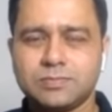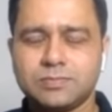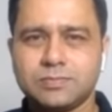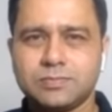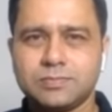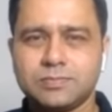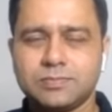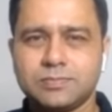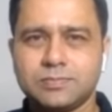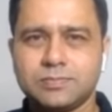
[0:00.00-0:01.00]

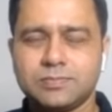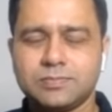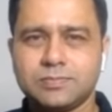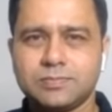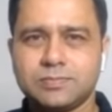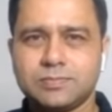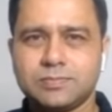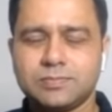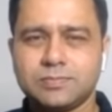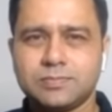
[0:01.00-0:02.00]

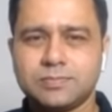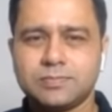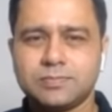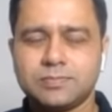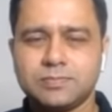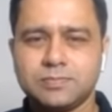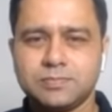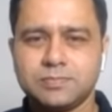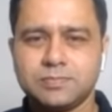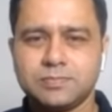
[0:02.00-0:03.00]

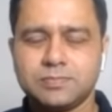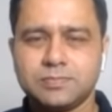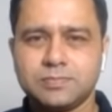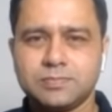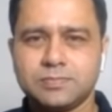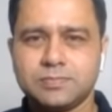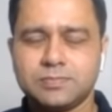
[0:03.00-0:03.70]
This person isn't speaking.